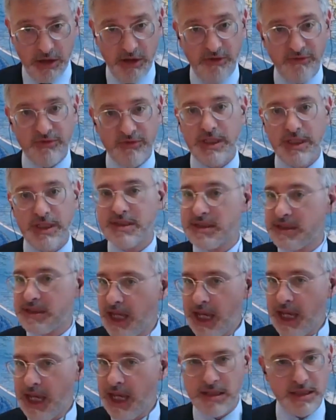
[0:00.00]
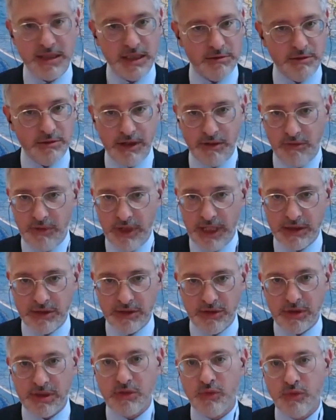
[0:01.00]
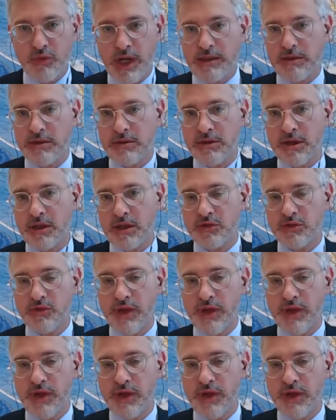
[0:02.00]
of the states and the regulators whether or not